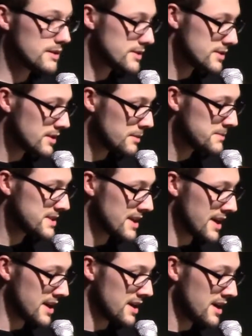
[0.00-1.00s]
Some
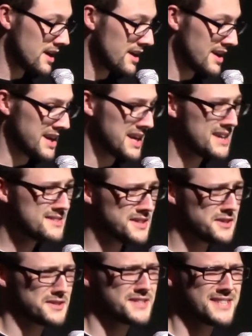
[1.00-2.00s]
say
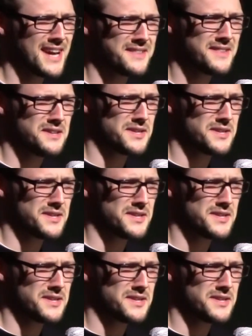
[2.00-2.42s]
easier said